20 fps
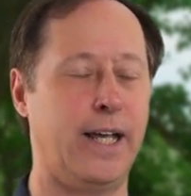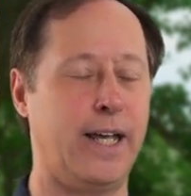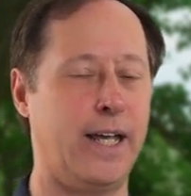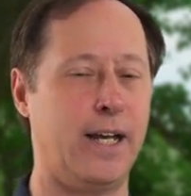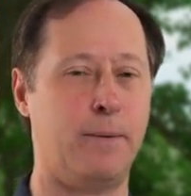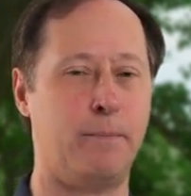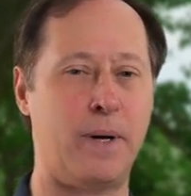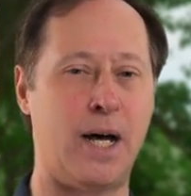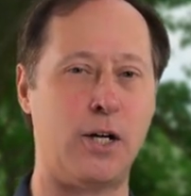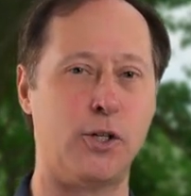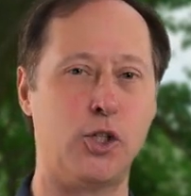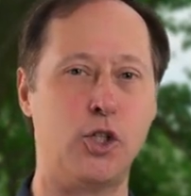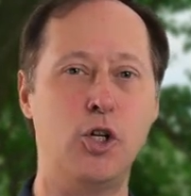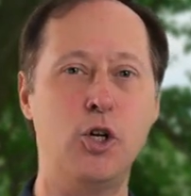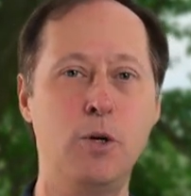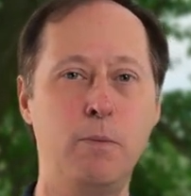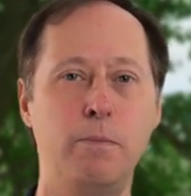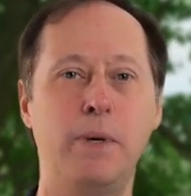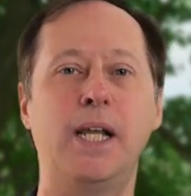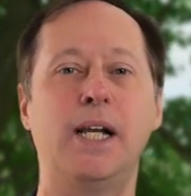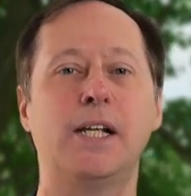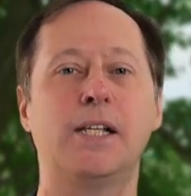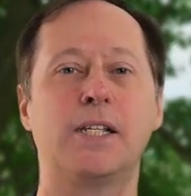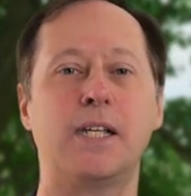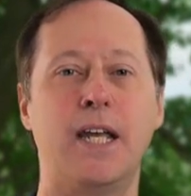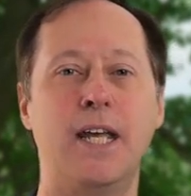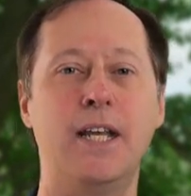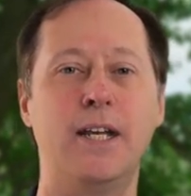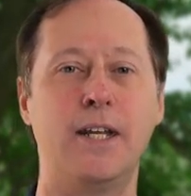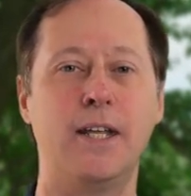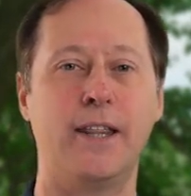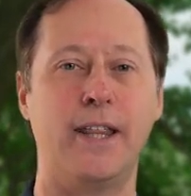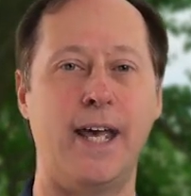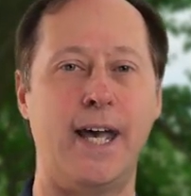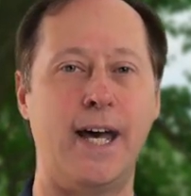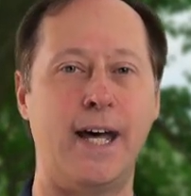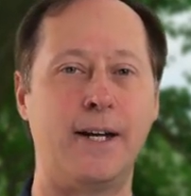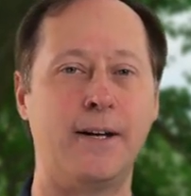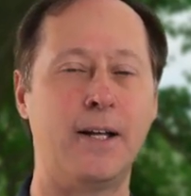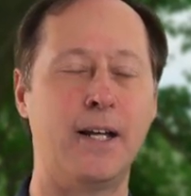And about 2 minutes into
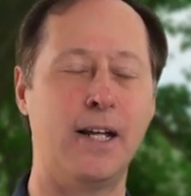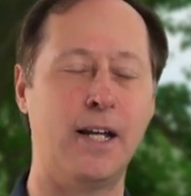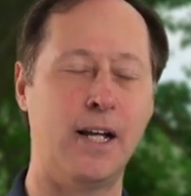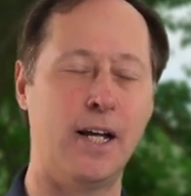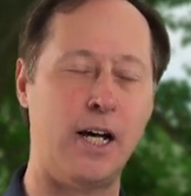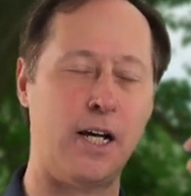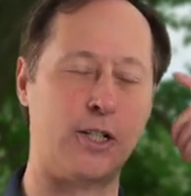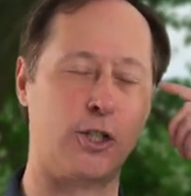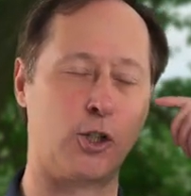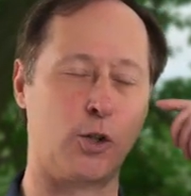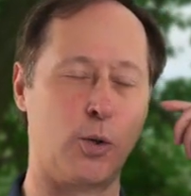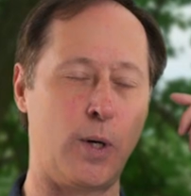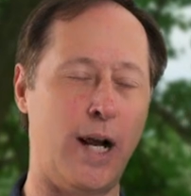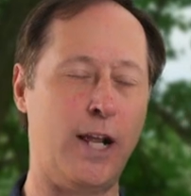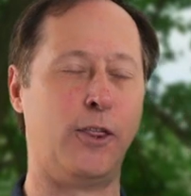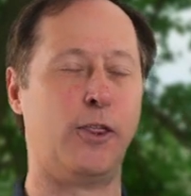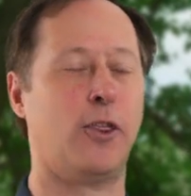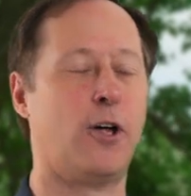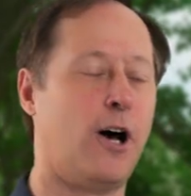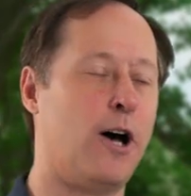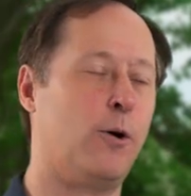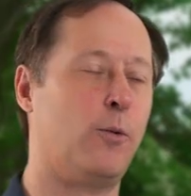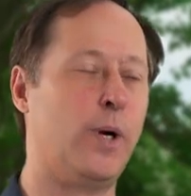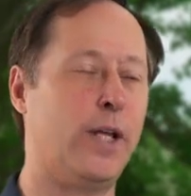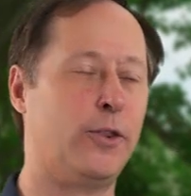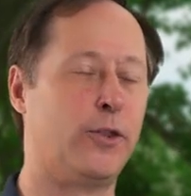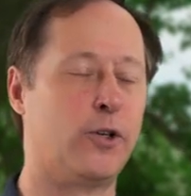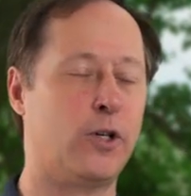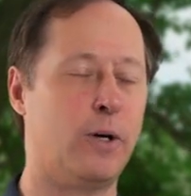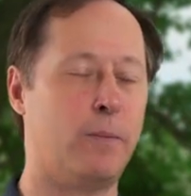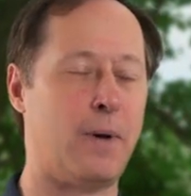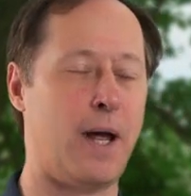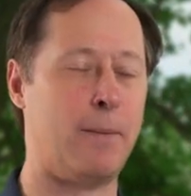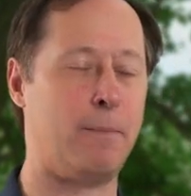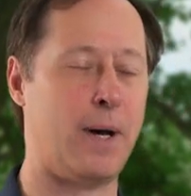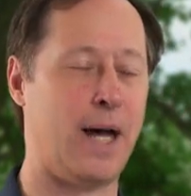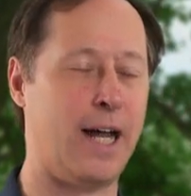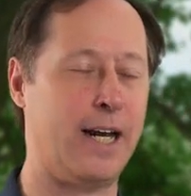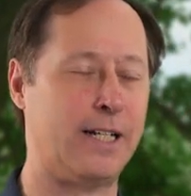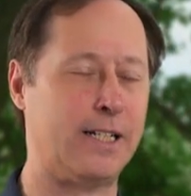that, a stray thought went through my
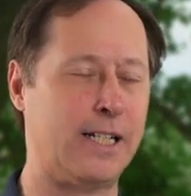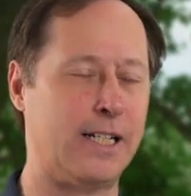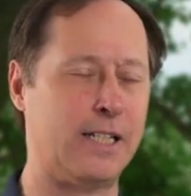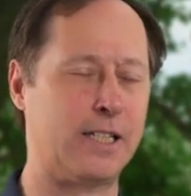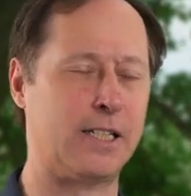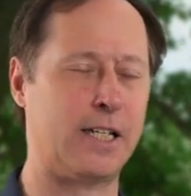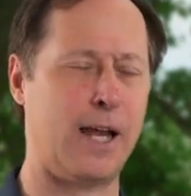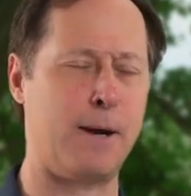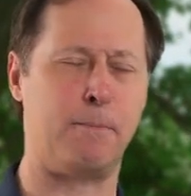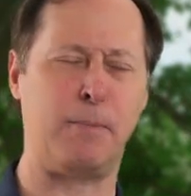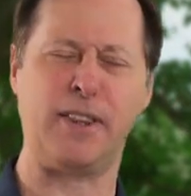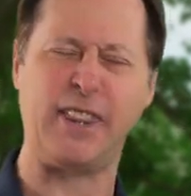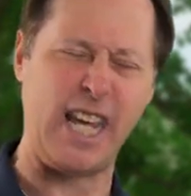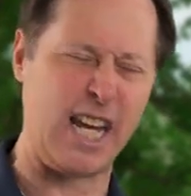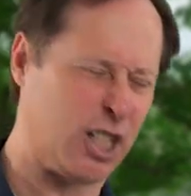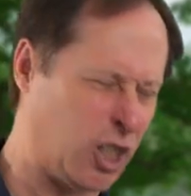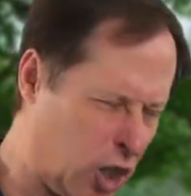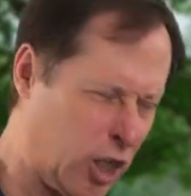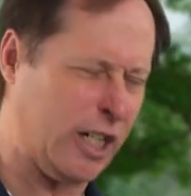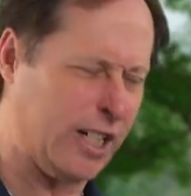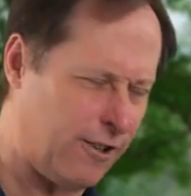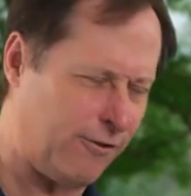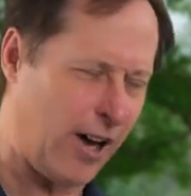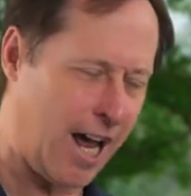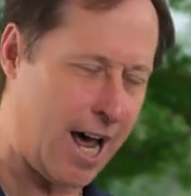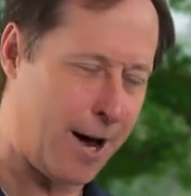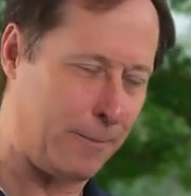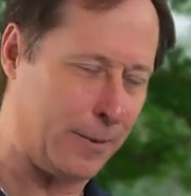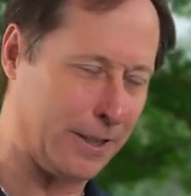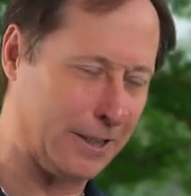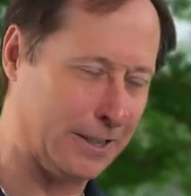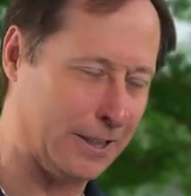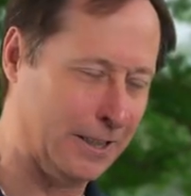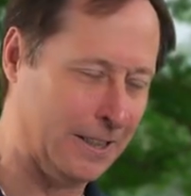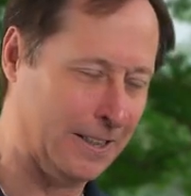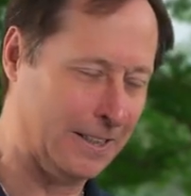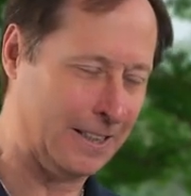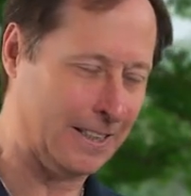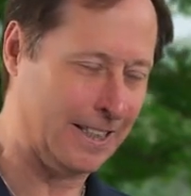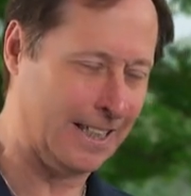mind. And it's like, but that shouldn't have happened.
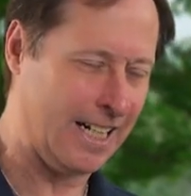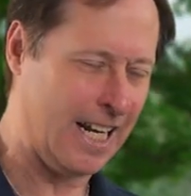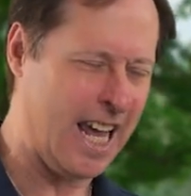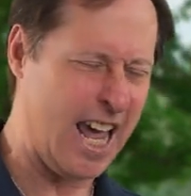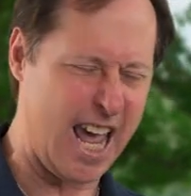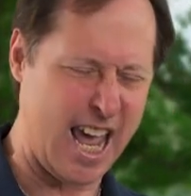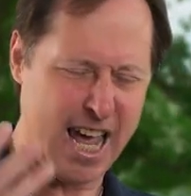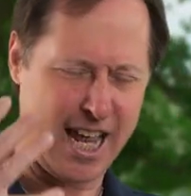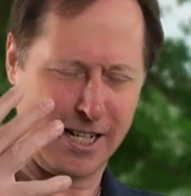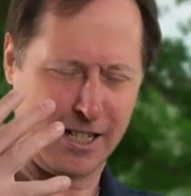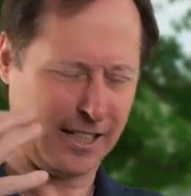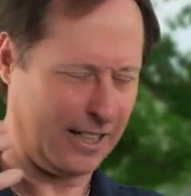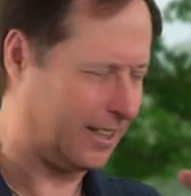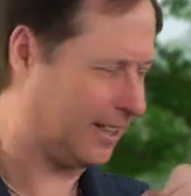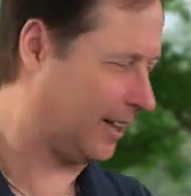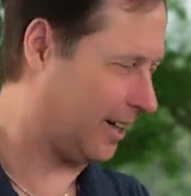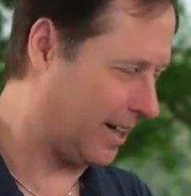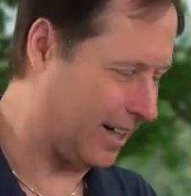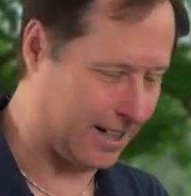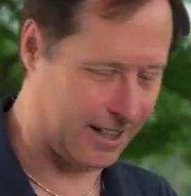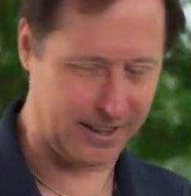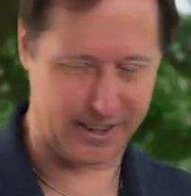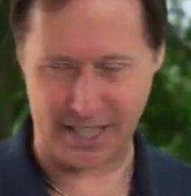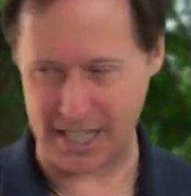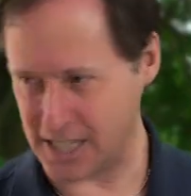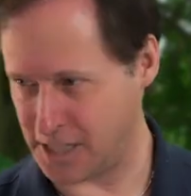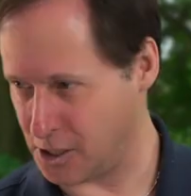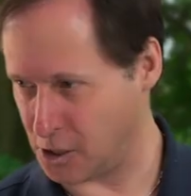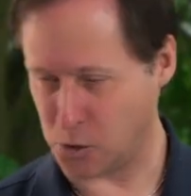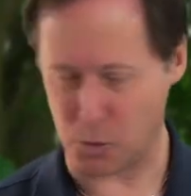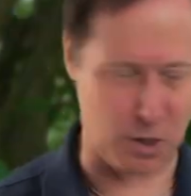And this is